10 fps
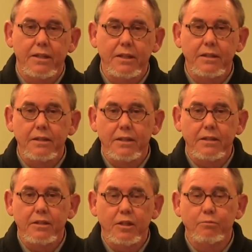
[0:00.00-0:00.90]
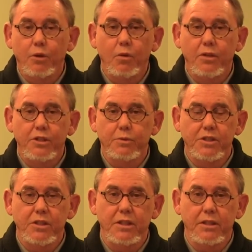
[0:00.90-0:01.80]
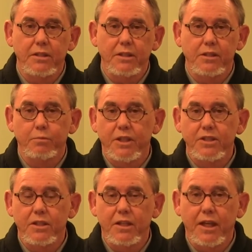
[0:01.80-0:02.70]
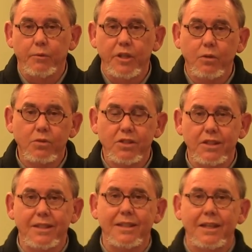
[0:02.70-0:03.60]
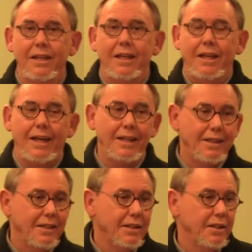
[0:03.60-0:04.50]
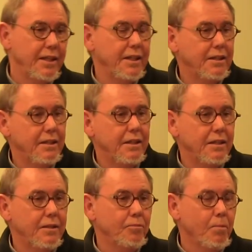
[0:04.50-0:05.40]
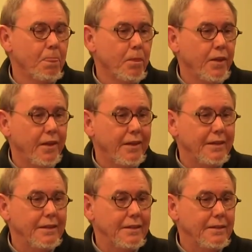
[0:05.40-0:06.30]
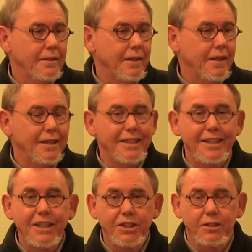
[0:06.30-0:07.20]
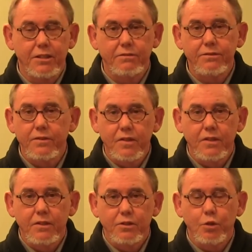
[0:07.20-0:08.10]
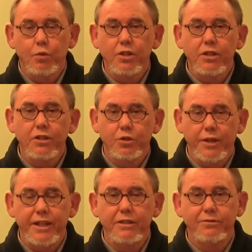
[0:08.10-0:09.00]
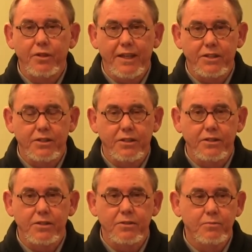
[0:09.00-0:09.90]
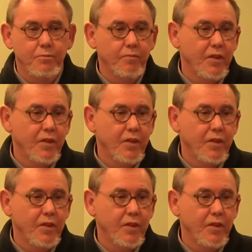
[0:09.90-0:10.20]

in BOA as we see it as a budget line. We don't see anything like an initiative to work on training for excellence